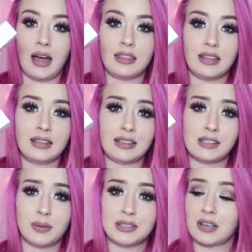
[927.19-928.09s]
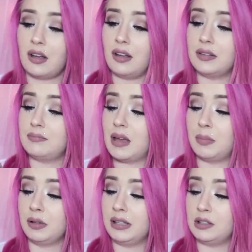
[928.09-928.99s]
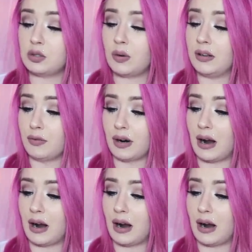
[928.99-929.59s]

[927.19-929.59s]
I think that's what it's called, Maybelline 24